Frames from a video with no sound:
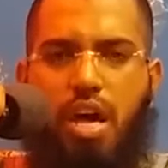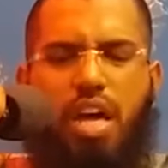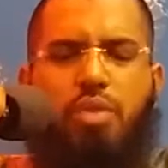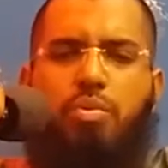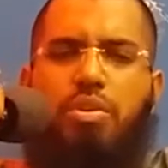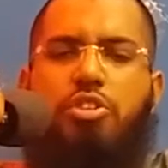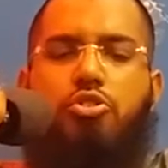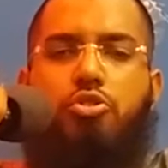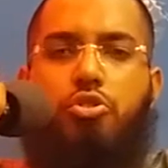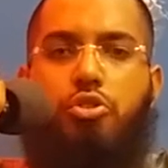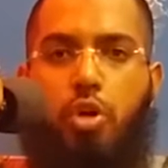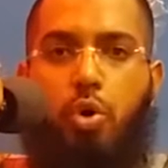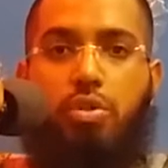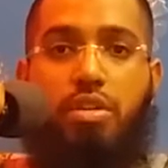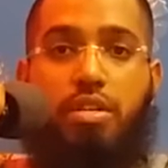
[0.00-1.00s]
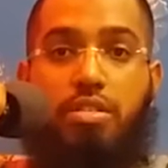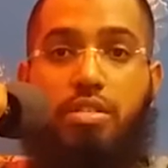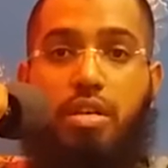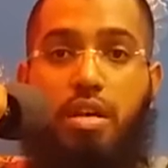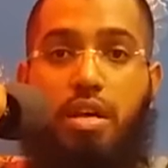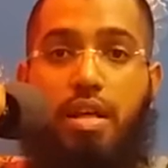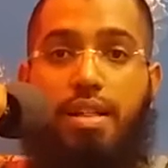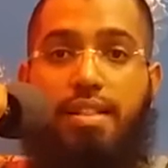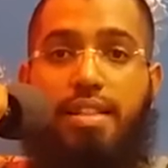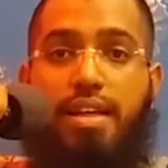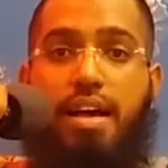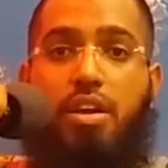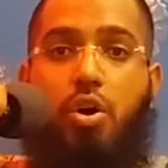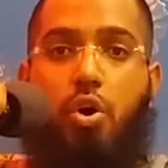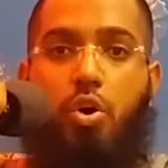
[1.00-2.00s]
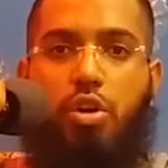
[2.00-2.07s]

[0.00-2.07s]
And we need to know this, that